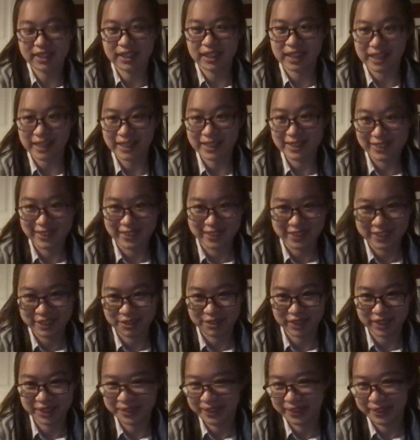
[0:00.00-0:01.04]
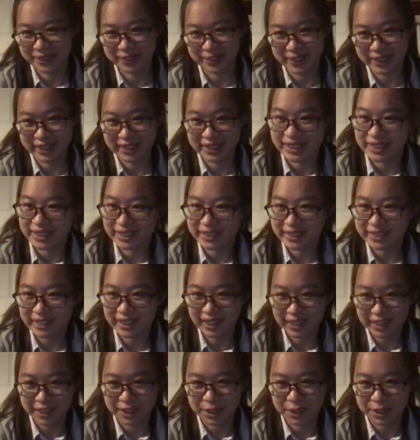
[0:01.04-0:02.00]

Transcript: I had a lot of fun recording this. I